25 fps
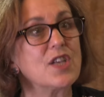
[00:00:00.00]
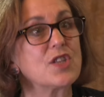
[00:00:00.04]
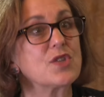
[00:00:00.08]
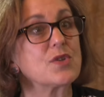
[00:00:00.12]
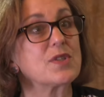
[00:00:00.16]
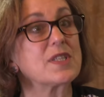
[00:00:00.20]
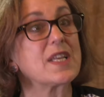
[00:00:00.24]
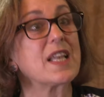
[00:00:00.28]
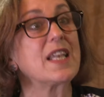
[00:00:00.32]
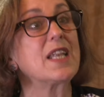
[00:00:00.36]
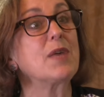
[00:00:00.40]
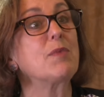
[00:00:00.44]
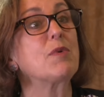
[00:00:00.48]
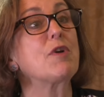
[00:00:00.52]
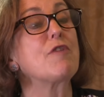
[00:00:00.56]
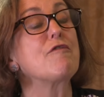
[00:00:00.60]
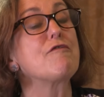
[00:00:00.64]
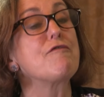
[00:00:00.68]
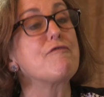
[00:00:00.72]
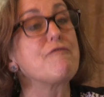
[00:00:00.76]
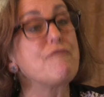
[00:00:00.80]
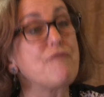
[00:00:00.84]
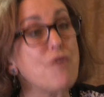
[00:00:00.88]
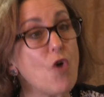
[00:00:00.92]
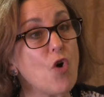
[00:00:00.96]
So suddenly we're at
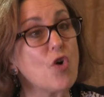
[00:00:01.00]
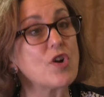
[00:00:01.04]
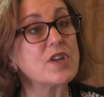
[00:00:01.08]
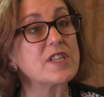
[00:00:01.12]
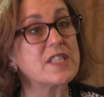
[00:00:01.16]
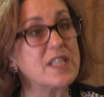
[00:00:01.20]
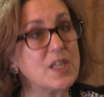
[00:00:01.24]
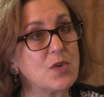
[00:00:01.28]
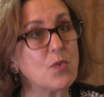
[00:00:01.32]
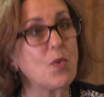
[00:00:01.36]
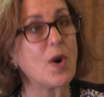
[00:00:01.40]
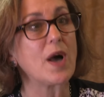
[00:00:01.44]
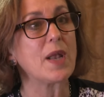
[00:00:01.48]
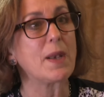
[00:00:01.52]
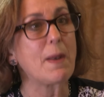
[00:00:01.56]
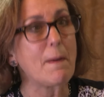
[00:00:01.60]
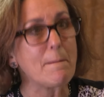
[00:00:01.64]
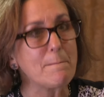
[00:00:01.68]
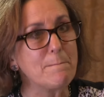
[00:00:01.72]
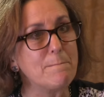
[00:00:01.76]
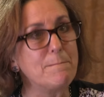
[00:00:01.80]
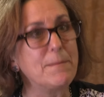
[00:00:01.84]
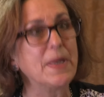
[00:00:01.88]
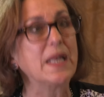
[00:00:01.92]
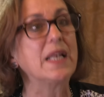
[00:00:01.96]

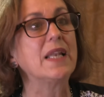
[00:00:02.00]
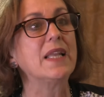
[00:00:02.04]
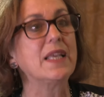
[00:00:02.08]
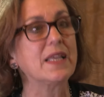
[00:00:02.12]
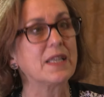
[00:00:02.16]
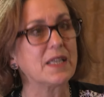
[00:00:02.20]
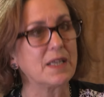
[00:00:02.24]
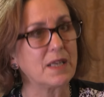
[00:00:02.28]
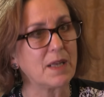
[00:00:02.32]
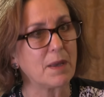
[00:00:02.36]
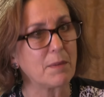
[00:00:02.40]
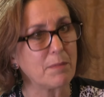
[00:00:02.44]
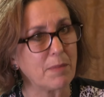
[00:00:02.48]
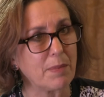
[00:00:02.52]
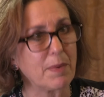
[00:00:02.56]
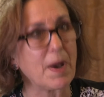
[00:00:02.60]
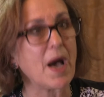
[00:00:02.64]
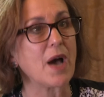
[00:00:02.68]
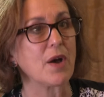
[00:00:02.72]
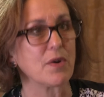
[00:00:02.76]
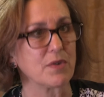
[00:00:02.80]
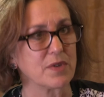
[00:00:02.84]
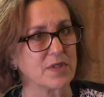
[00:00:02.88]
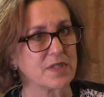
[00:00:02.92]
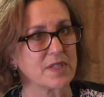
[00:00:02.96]
forty-one billion
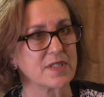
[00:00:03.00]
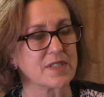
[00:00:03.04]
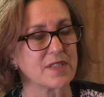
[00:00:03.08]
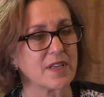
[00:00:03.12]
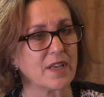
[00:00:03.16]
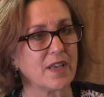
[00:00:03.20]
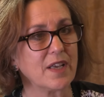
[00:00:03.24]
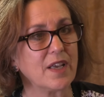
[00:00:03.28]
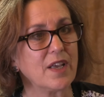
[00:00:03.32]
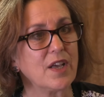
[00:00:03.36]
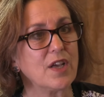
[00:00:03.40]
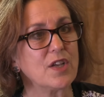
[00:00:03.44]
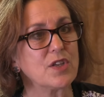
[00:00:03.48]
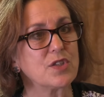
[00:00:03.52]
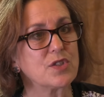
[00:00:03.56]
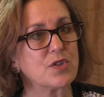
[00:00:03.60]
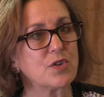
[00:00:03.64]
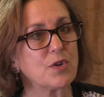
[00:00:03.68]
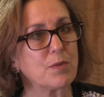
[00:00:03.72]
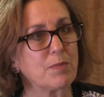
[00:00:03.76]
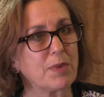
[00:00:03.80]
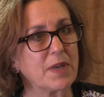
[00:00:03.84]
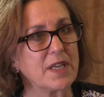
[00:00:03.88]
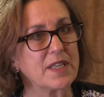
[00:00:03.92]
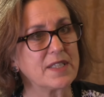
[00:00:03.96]
pounds
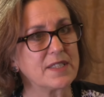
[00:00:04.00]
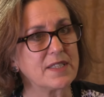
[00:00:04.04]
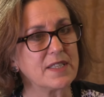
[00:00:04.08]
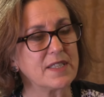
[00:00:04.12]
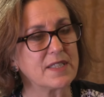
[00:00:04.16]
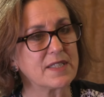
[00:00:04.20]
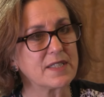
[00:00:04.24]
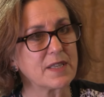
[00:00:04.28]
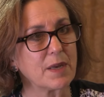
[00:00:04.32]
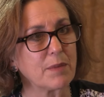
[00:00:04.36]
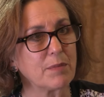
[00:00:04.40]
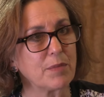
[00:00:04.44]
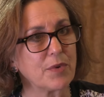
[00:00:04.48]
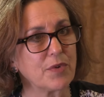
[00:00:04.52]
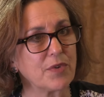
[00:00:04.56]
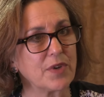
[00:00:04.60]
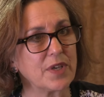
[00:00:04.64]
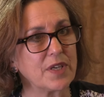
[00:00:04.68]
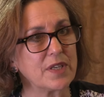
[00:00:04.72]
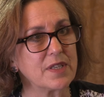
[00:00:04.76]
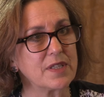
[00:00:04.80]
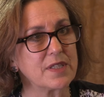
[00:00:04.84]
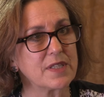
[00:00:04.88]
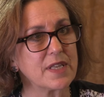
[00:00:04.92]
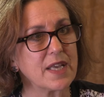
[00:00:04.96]
to replace these
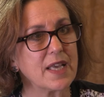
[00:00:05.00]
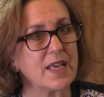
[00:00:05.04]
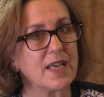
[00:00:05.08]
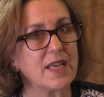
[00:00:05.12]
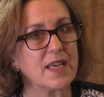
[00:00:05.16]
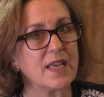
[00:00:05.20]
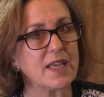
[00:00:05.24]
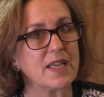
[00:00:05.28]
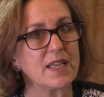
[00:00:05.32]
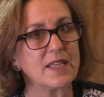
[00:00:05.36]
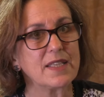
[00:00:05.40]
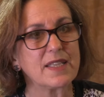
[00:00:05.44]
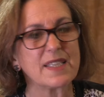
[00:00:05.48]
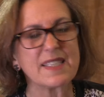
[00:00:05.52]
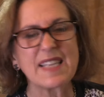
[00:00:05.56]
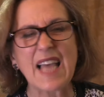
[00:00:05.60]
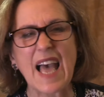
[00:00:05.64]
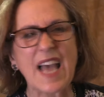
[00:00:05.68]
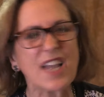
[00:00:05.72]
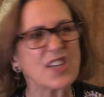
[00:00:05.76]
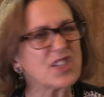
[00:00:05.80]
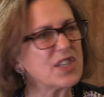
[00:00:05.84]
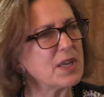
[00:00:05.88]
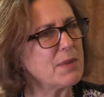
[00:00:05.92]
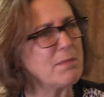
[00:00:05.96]
submarines. Does it
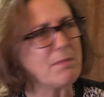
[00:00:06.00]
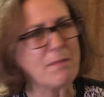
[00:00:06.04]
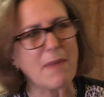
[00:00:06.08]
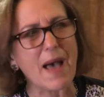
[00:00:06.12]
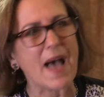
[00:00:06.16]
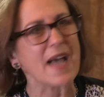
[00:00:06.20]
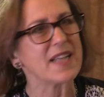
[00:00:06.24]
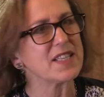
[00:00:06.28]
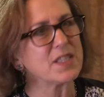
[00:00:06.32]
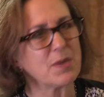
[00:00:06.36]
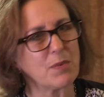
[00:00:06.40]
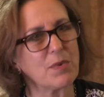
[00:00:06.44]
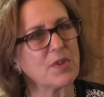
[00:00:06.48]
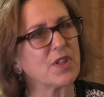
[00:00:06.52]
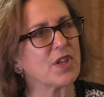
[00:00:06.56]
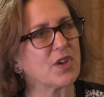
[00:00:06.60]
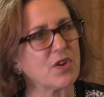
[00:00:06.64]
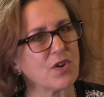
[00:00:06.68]
actually matter what the